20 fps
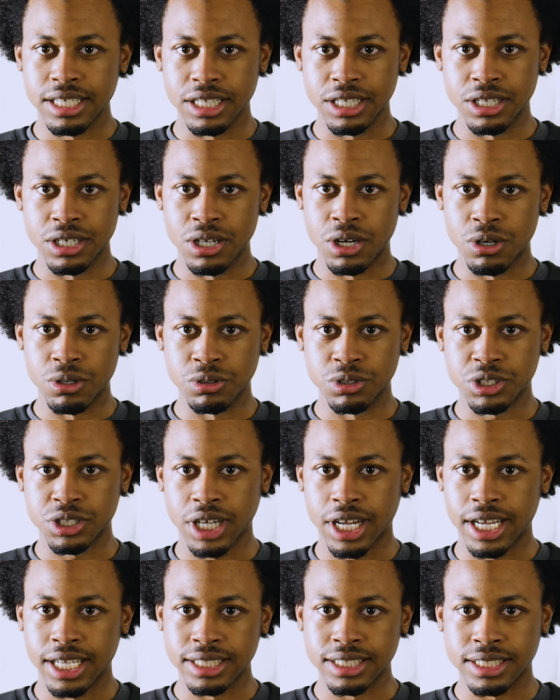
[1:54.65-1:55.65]
you know
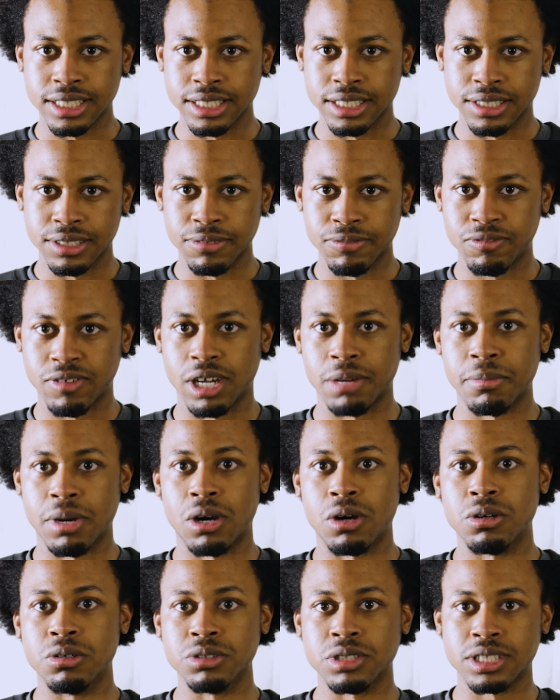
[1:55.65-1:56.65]
trying to find my
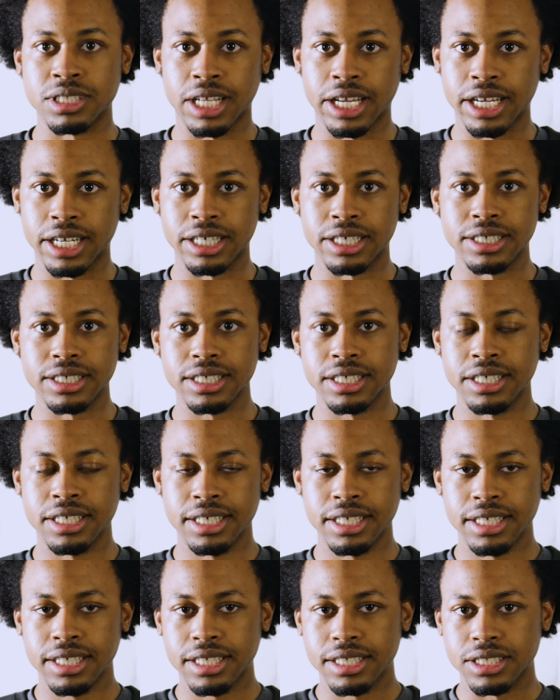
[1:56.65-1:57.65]
own style.
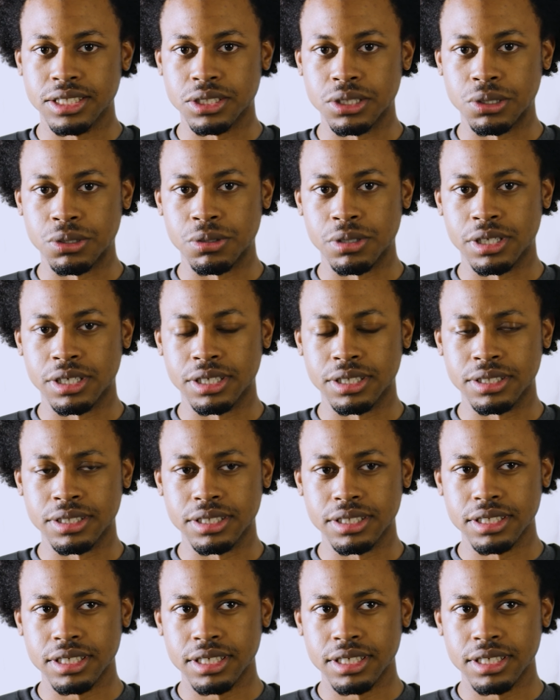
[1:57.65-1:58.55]
So uh,